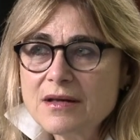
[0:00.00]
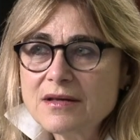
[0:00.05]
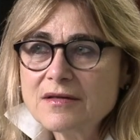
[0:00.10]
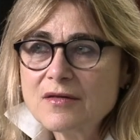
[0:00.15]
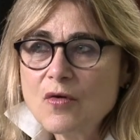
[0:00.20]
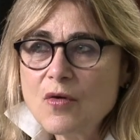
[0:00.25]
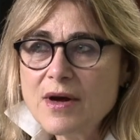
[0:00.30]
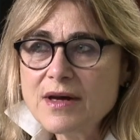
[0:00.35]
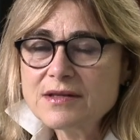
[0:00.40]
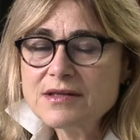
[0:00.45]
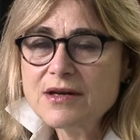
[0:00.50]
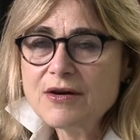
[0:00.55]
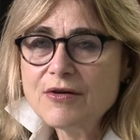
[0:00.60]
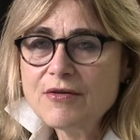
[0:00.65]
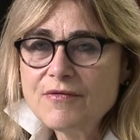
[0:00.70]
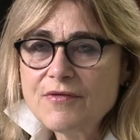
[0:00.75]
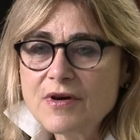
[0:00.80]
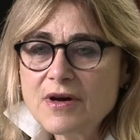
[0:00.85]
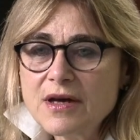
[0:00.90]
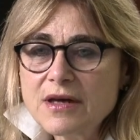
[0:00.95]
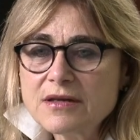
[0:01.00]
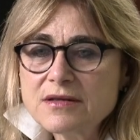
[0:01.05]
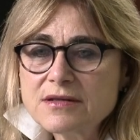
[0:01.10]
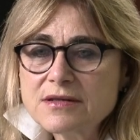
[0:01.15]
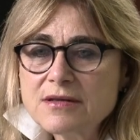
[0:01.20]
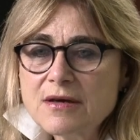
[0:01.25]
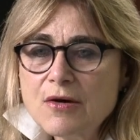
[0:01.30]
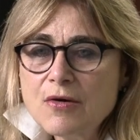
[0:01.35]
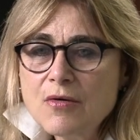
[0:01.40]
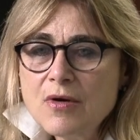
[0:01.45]
It's quite terrifying.
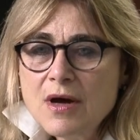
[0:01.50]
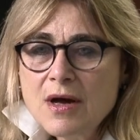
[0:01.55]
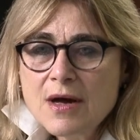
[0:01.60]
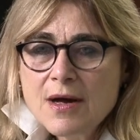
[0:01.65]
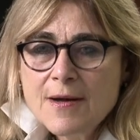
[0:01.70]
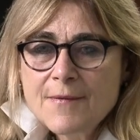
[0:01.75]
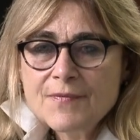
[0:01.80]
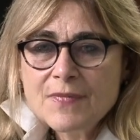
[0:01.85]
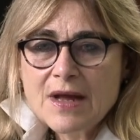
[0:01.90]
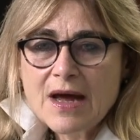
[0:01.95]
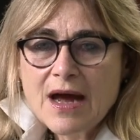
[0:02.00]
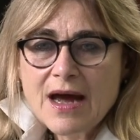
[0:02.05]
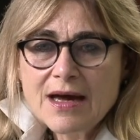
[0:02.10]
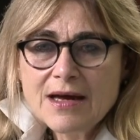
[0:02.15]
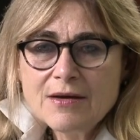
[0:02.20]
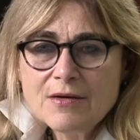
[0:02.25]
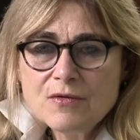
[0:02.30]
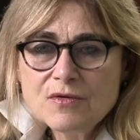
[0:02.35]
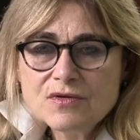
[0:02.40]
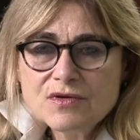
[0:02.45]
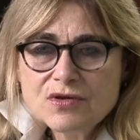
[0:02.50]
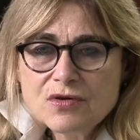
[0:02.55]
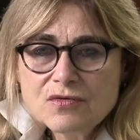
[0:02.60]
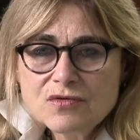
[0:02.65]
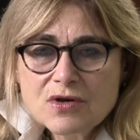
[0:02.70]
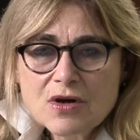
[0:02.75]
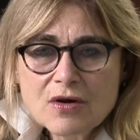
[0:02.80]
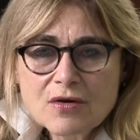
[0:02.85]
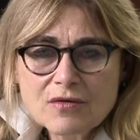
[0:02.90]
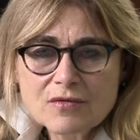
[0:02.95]
So I do
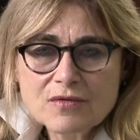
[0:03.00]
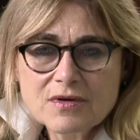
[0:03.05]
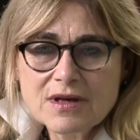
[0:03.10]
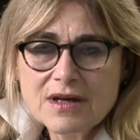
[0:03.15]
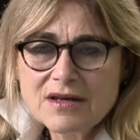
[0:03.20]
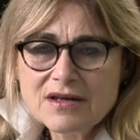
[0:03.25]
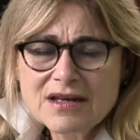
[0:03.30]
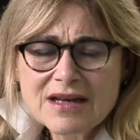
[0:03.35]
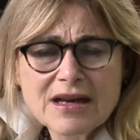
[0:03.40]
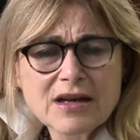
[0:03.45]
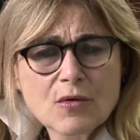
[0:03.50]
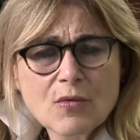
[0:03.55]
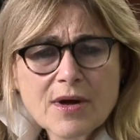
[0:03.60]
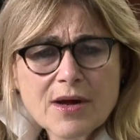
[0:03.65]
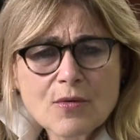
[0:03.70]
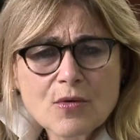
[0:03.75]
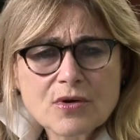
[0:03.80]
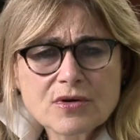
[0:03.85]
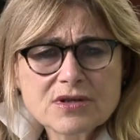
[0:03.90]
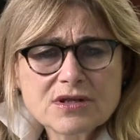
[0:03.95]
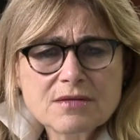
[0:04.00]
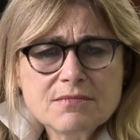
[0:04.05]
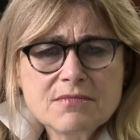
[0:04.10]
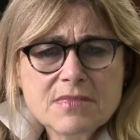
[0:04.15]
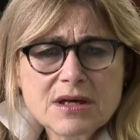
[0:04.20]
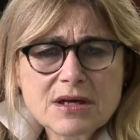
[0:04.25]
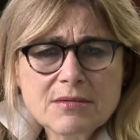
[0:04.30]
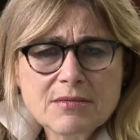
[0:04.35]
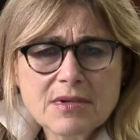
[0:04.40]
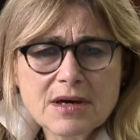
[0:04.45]
not in any way want to
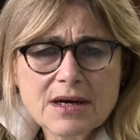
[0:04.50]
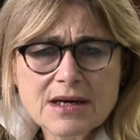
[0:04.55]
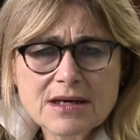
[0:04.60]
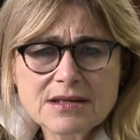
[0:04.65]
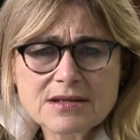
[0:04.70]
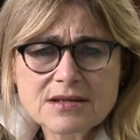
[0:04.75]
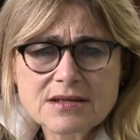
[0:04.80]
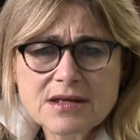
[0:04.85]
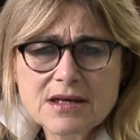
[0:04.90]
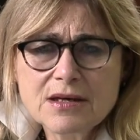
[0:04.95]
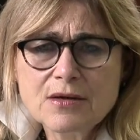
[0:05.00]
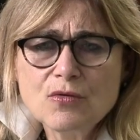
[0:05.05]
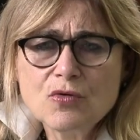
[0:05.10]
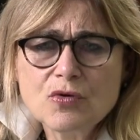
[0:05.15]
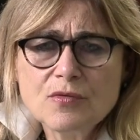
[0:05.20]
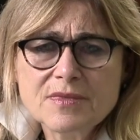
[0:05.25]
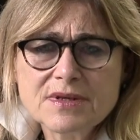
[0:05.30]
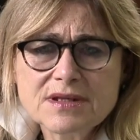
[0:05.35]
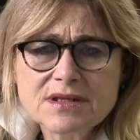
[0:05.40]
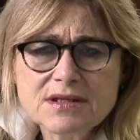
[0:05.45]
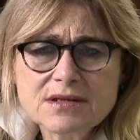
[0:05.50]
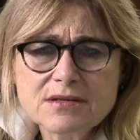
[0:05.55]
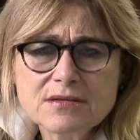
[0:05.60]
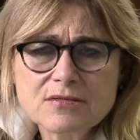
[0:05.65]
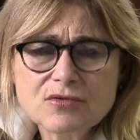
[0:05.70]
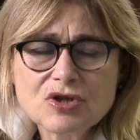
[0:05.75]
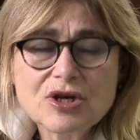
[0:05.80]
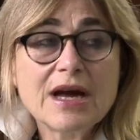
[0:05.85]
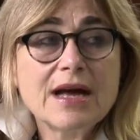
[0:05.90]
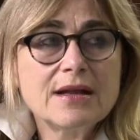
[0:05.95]
minimize the enormous
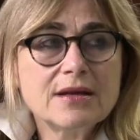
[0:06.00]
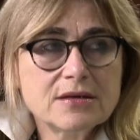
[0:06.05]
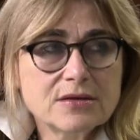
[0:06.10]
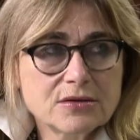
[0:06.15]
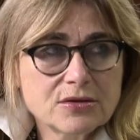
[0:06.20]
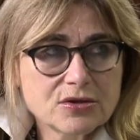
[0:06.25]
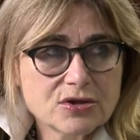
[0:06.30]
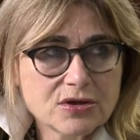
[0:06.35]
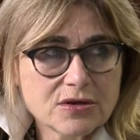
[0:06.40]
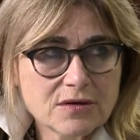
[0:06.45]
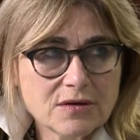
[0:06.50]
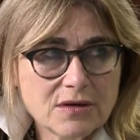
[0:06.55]
challenge,